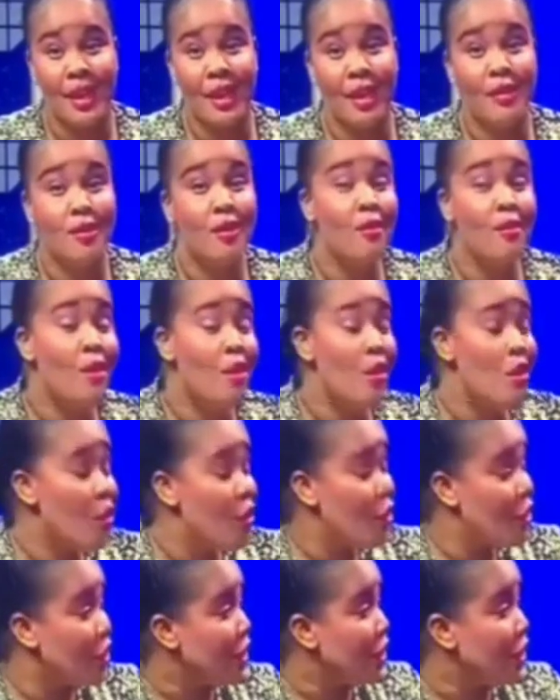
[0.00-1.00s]
And for more
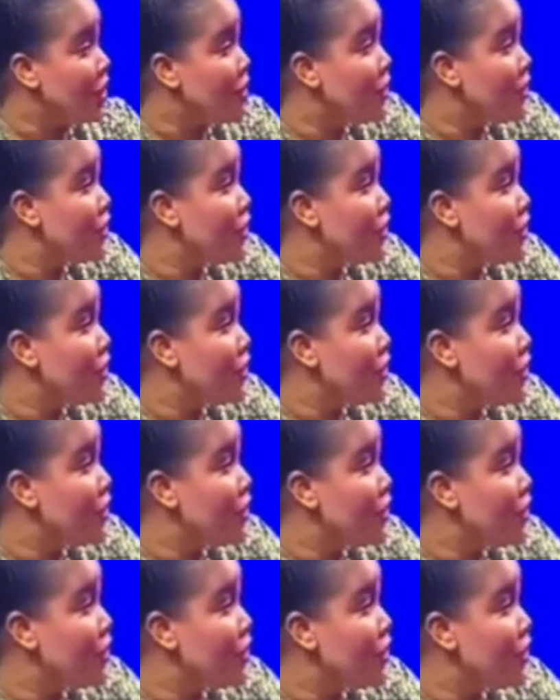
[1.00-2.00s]
on this,
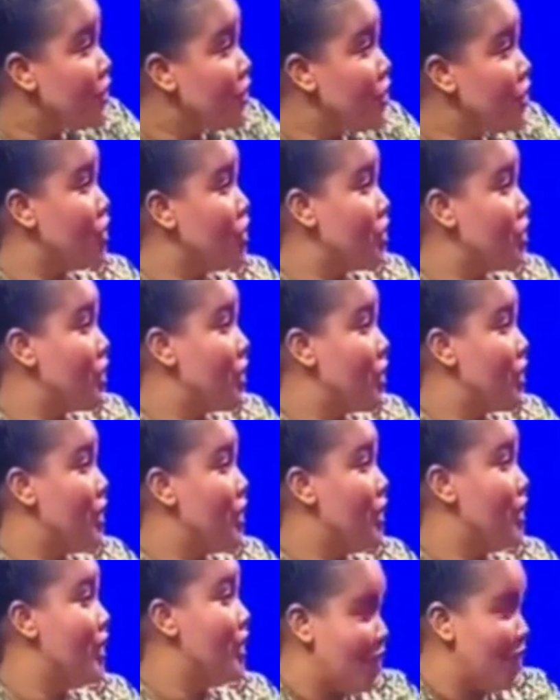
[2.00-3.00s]

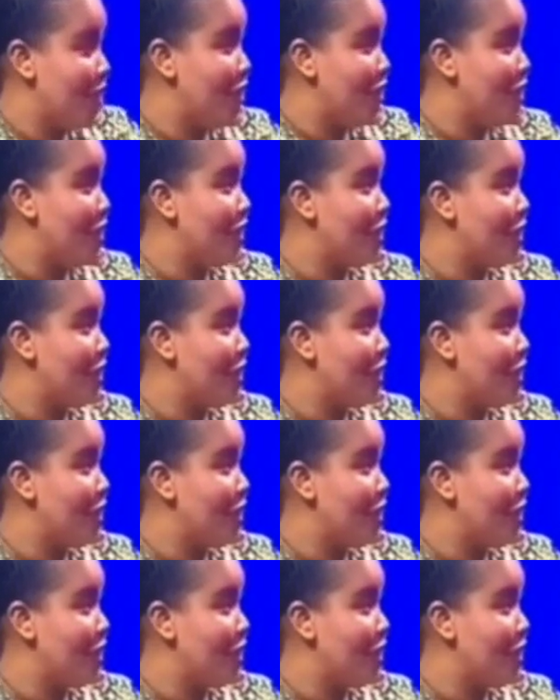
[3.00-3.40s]
Jessica.